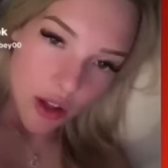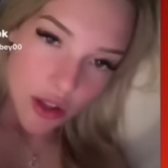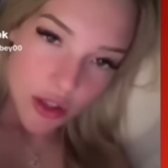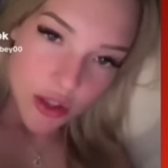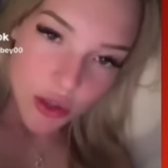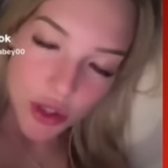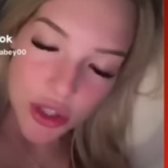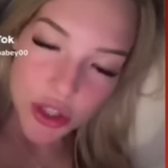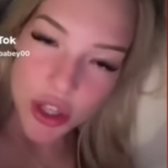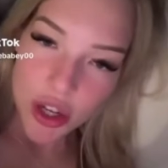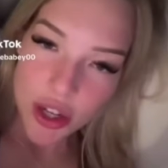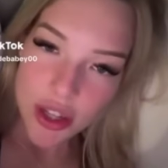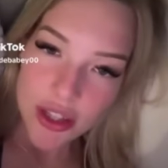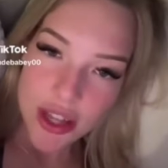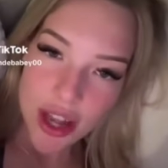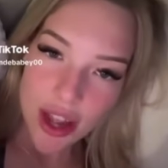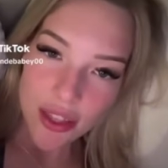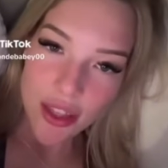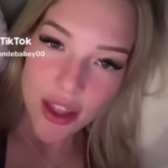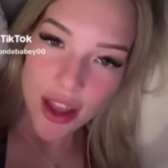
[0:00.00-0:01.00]
So it turns
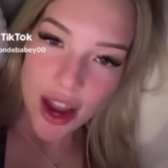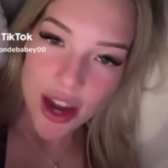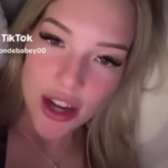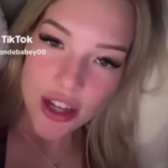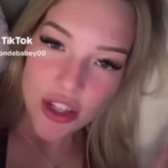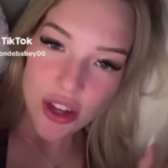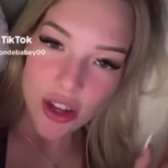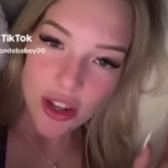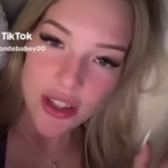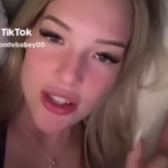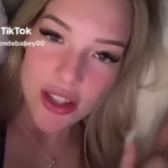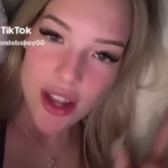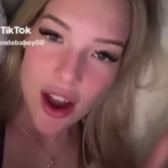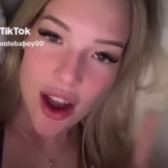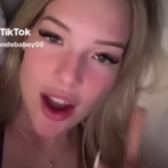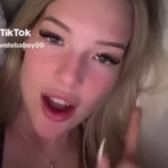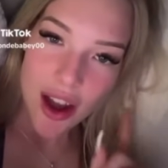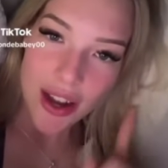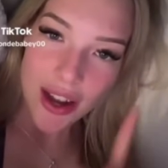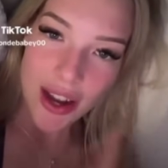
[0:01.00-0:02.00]
out that I just
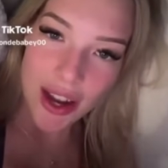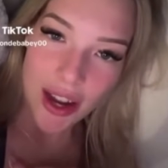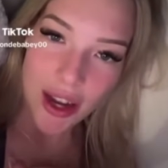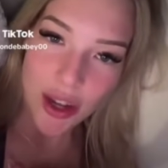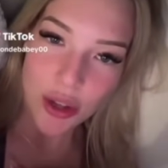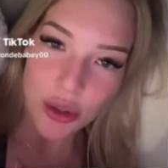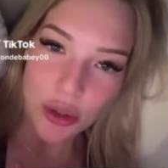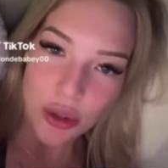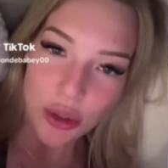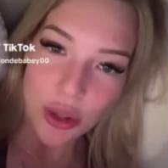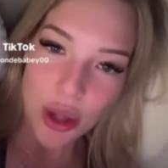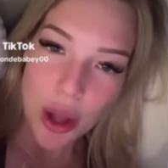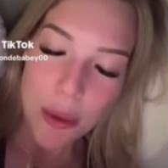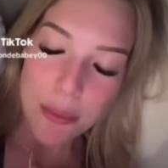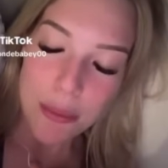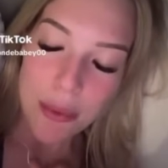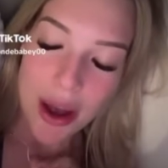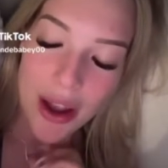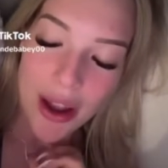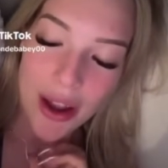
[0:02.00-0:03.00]
can't handle
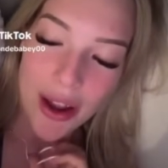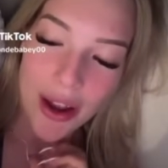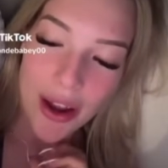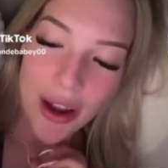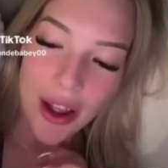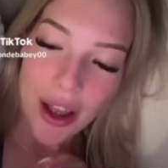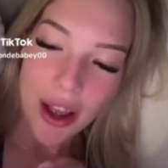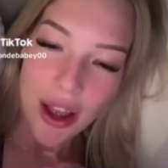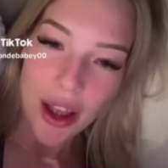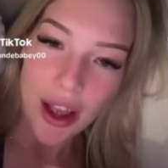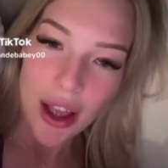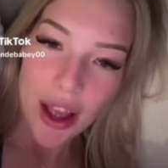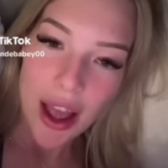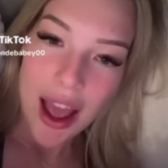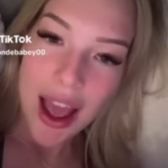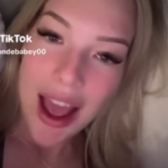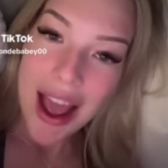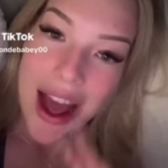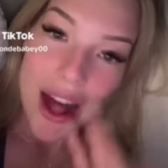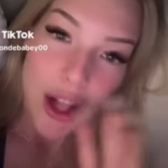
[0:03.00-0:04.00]
my
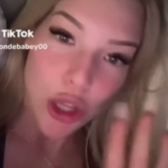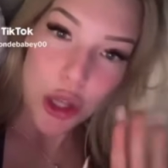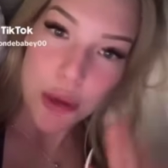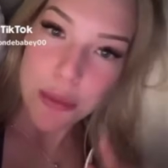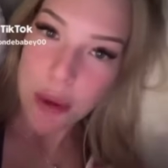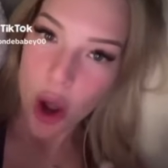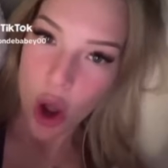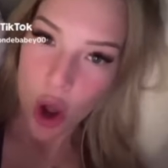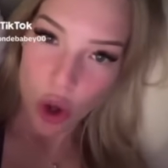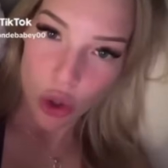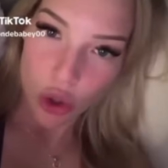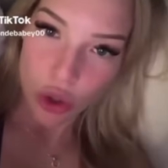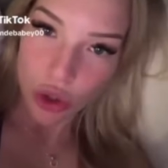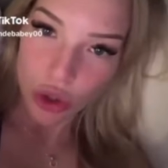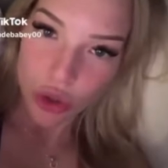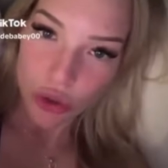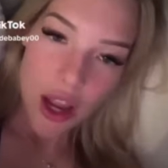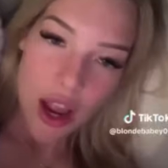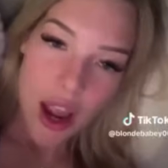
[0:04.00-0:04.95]
alcohol.